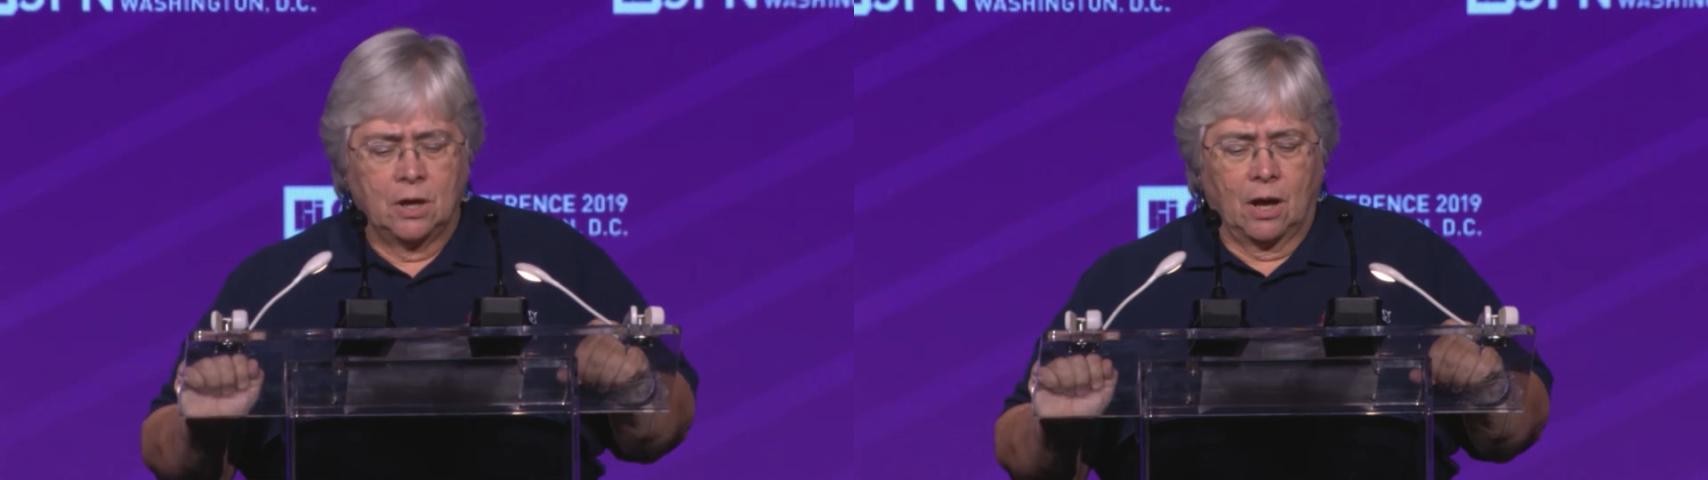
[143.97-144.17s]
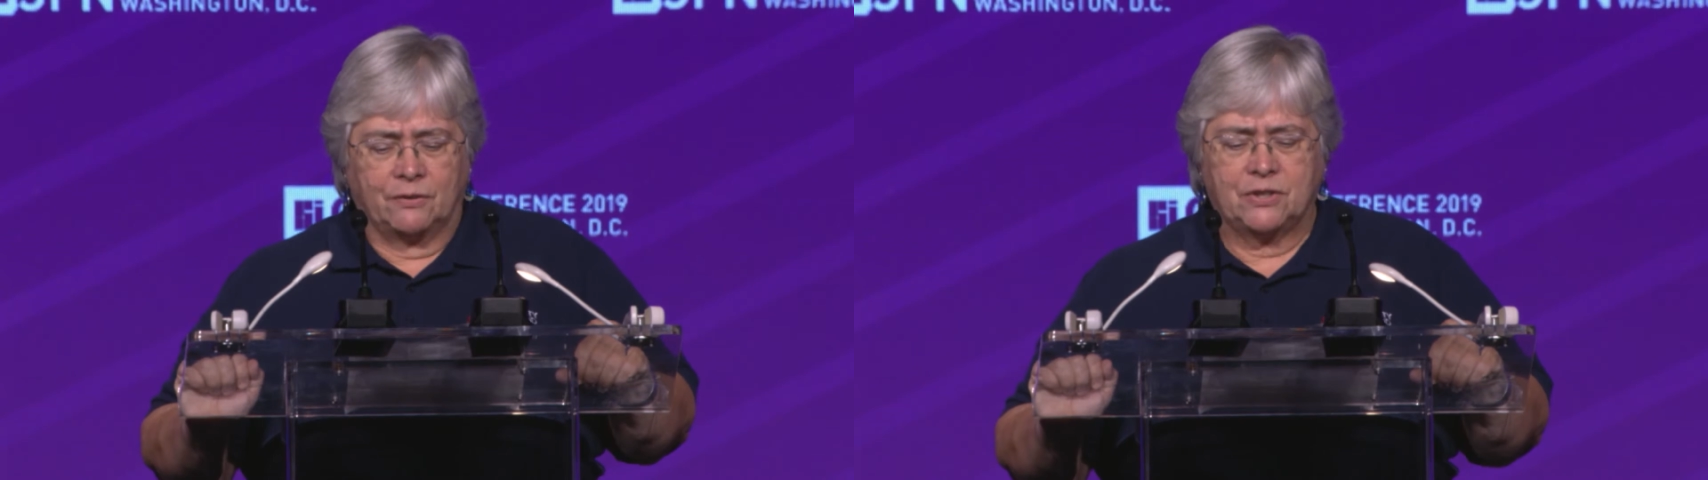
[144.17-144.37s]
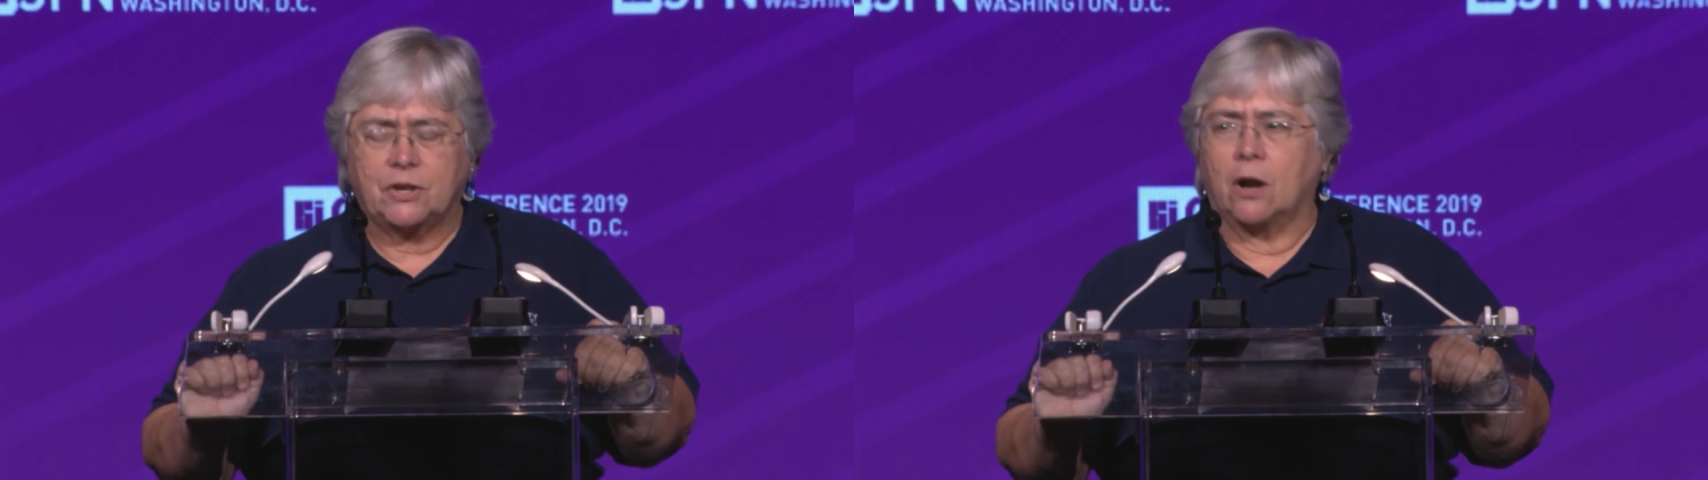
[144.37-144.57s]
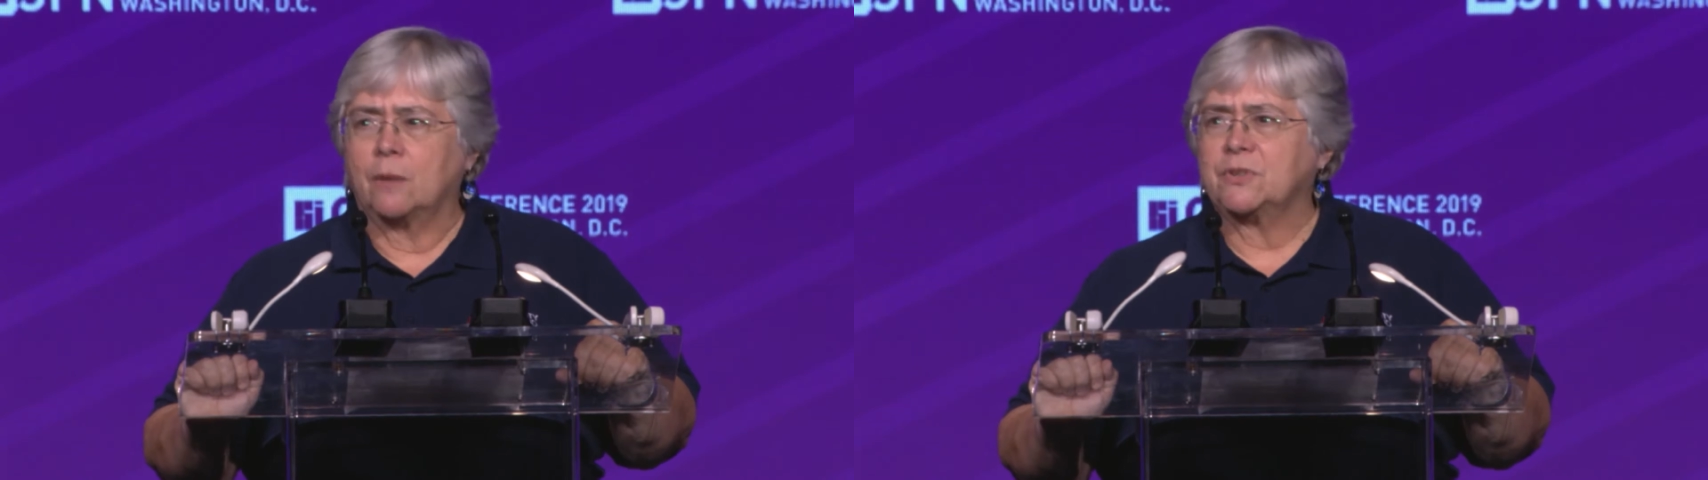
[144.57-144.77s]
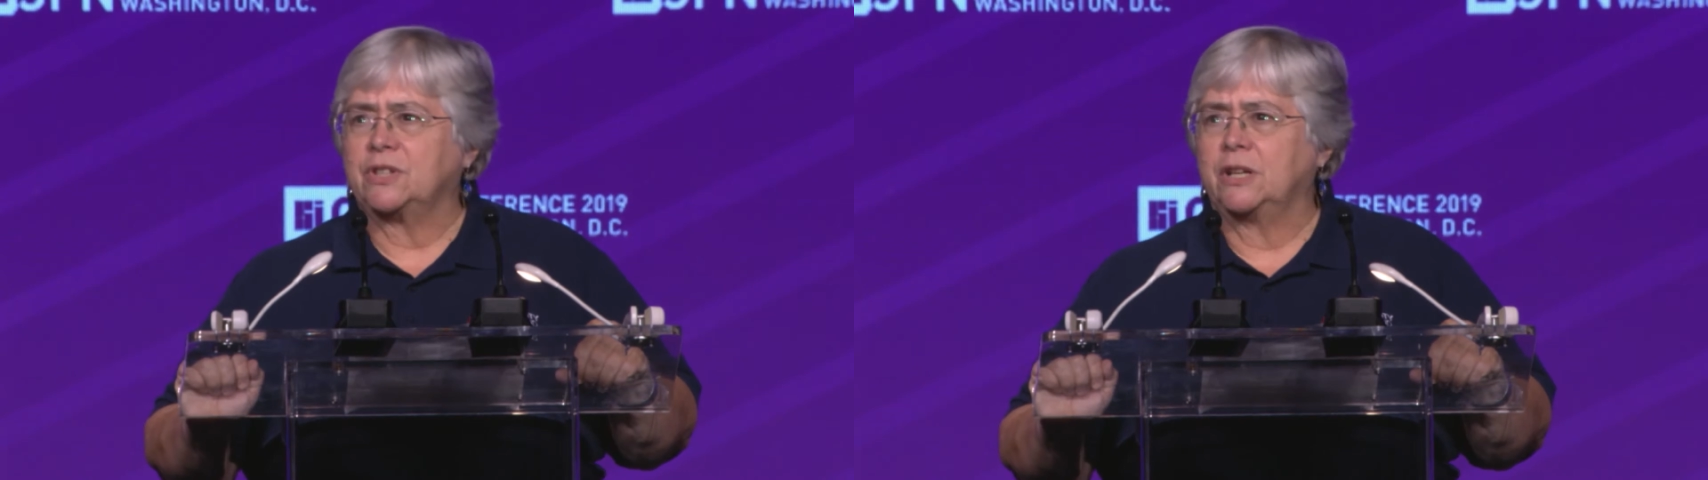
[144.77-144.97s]
of startup
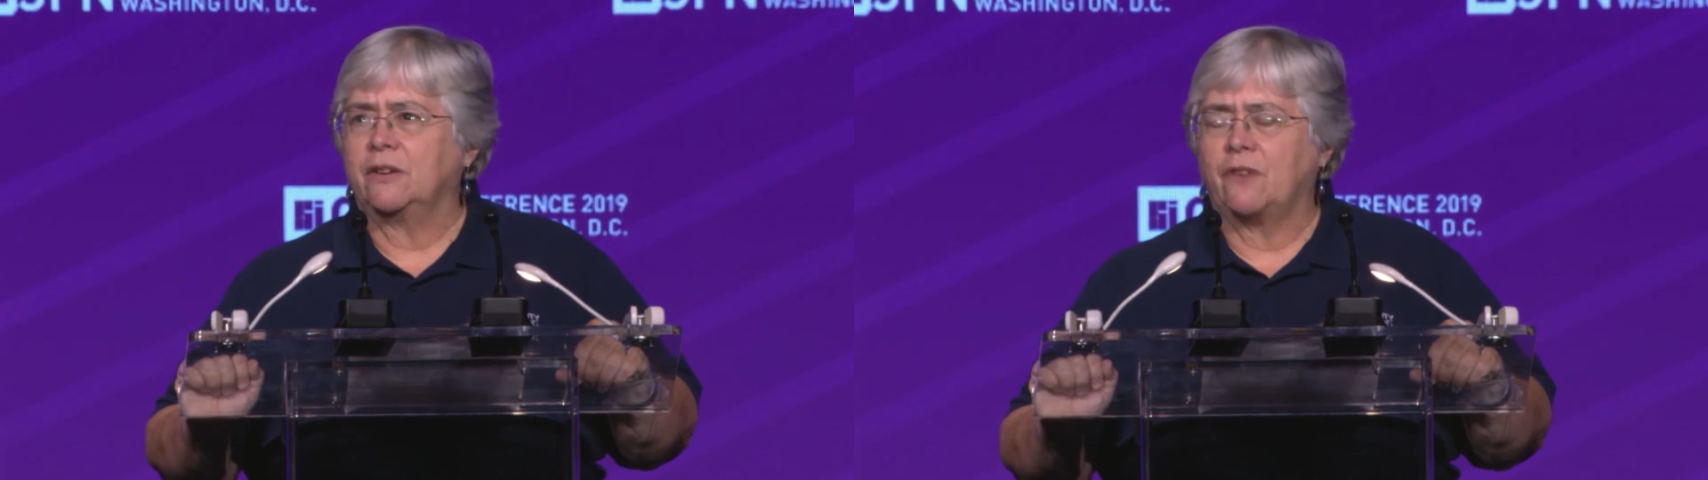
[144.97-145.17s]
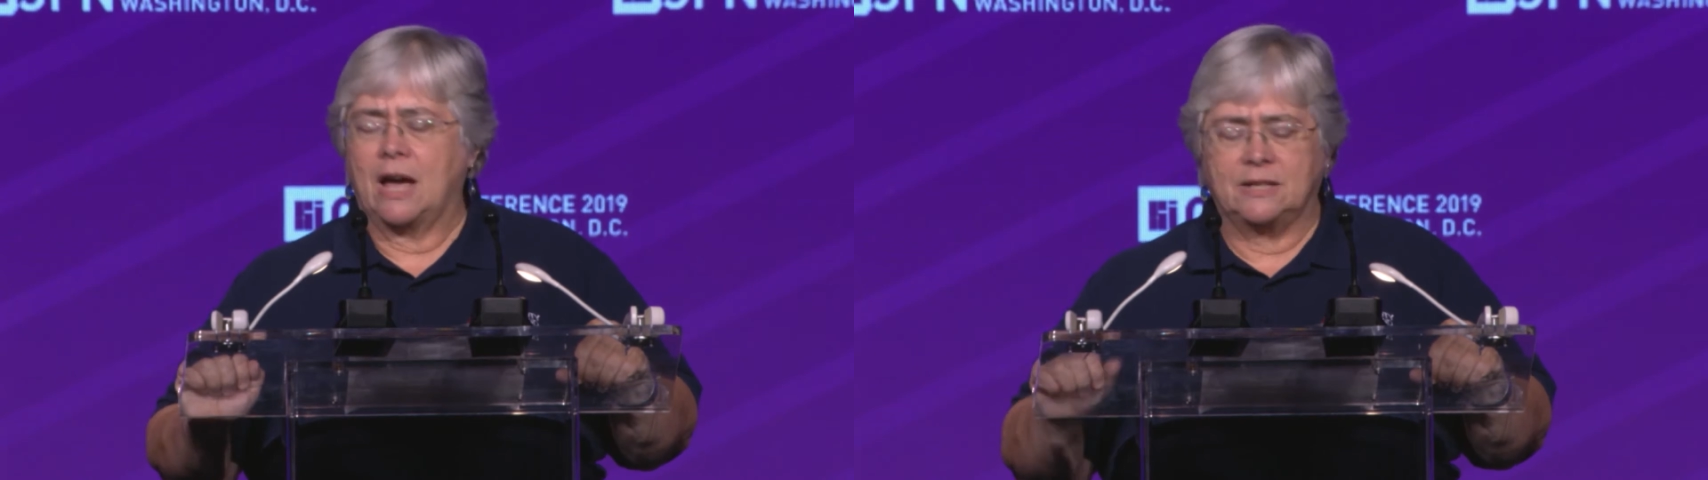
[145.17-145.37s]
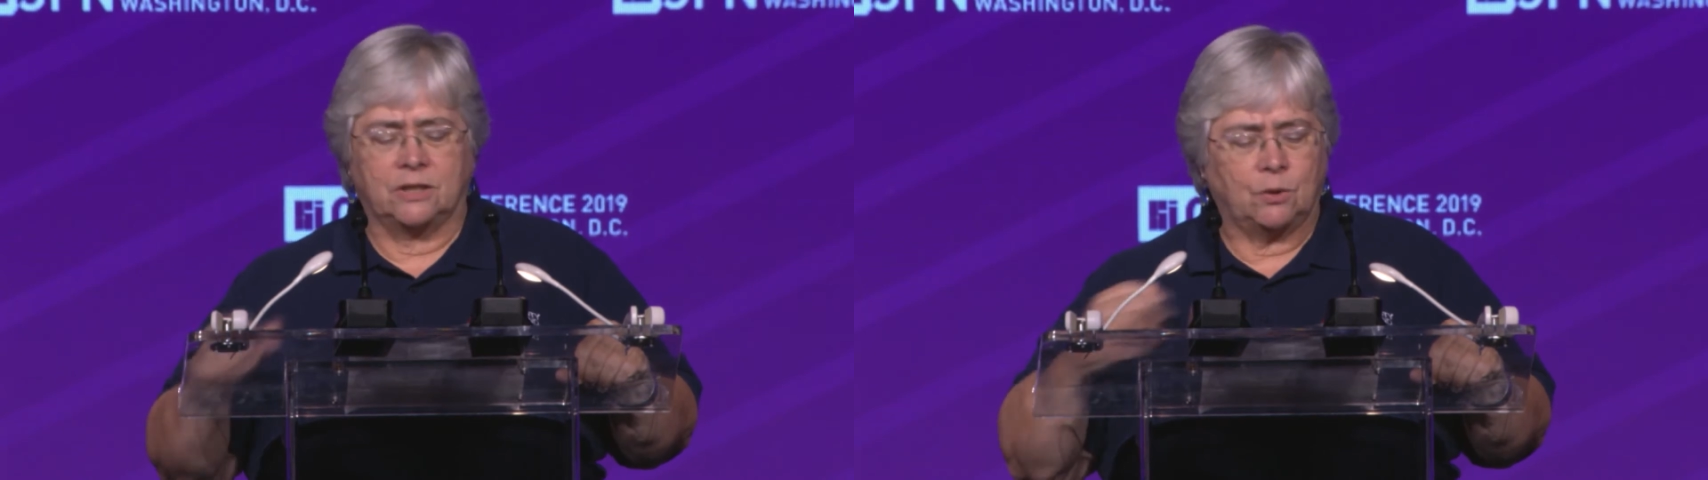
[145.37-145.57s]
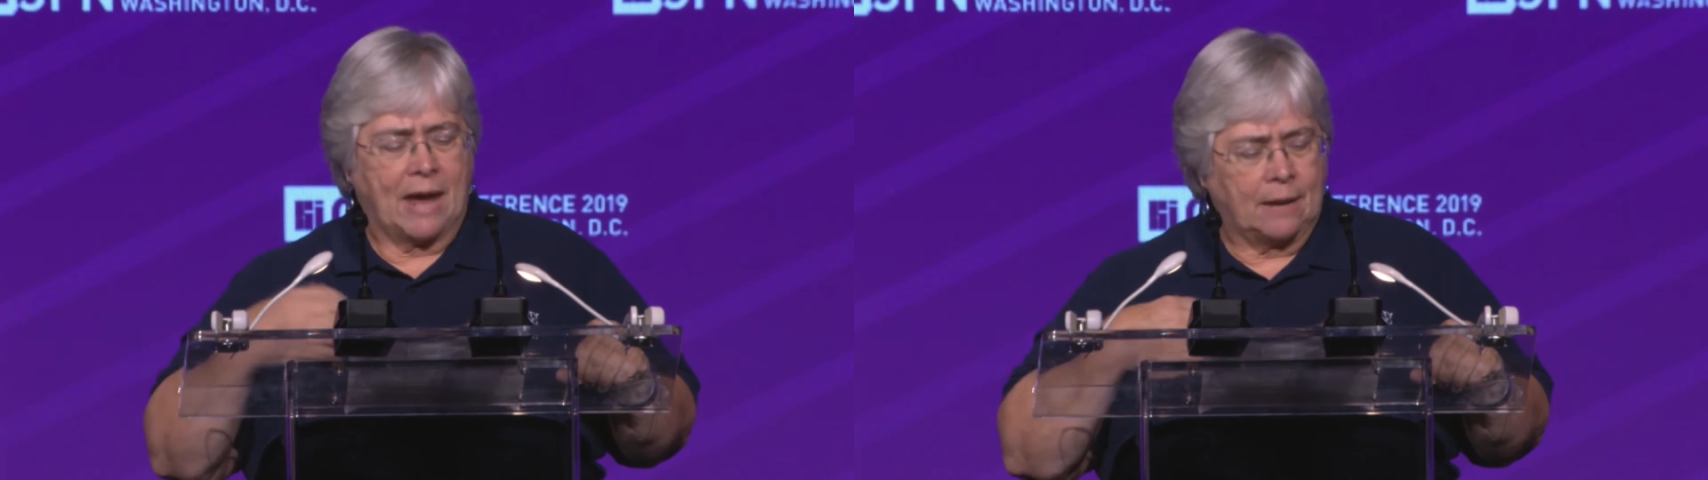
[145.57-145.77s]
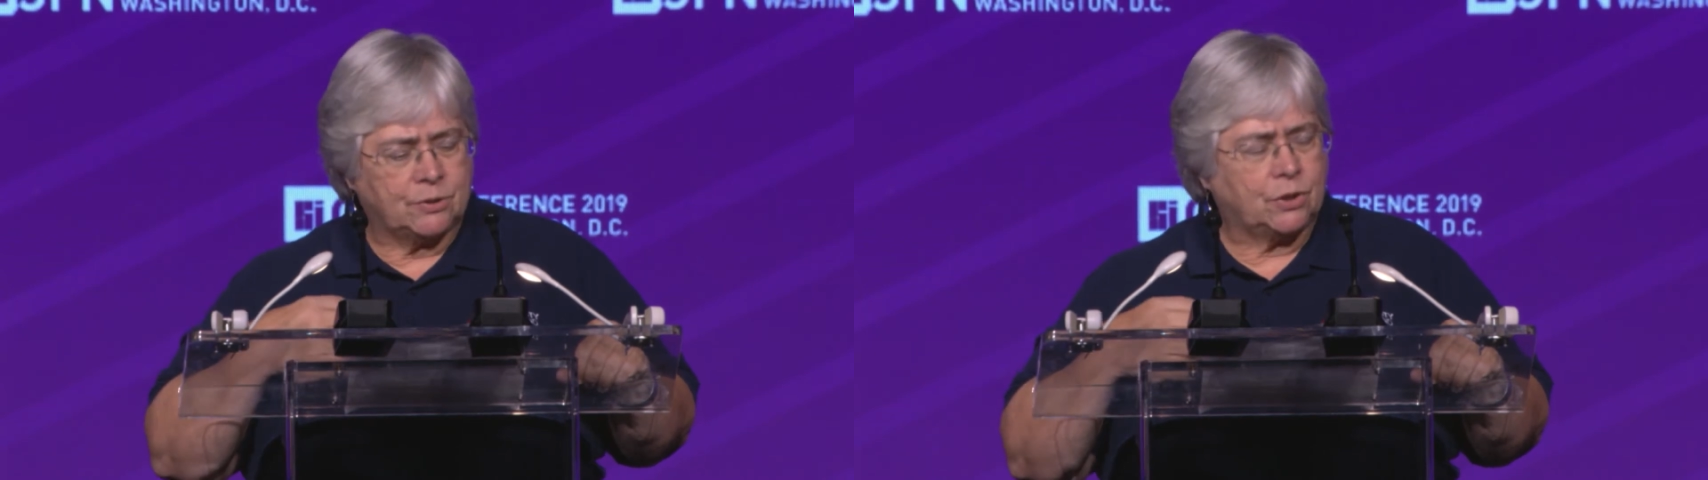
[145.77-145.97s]
CDFIs in New
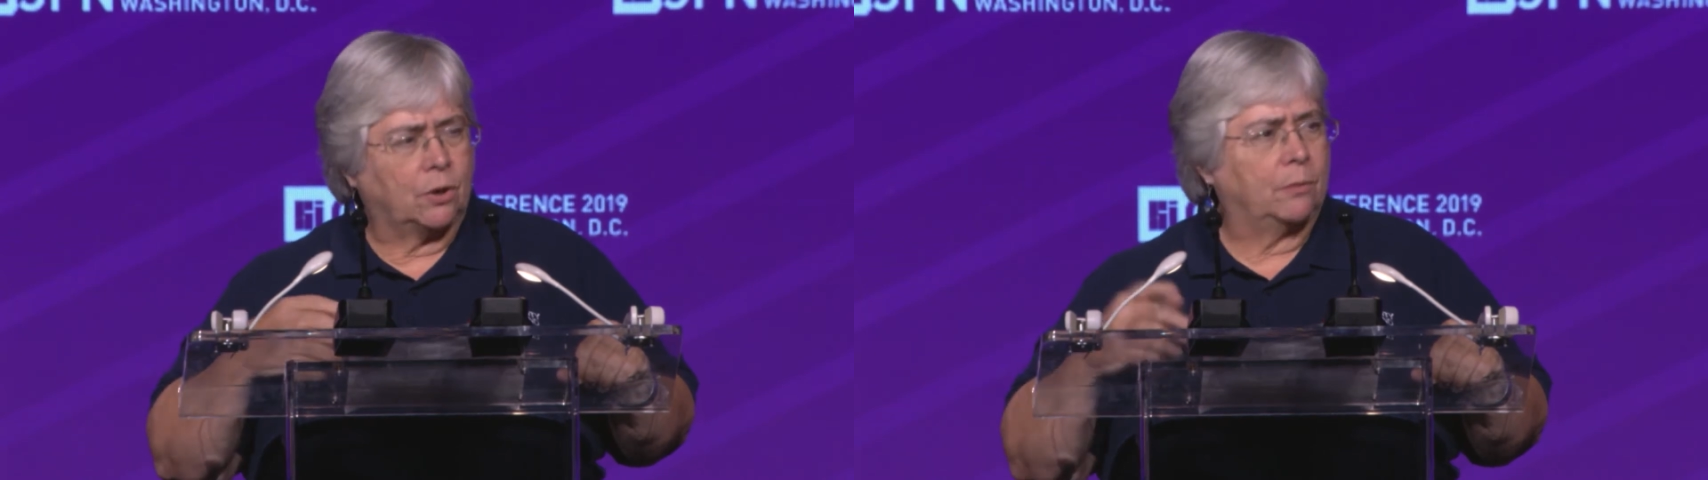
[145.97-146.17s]
Hampshire,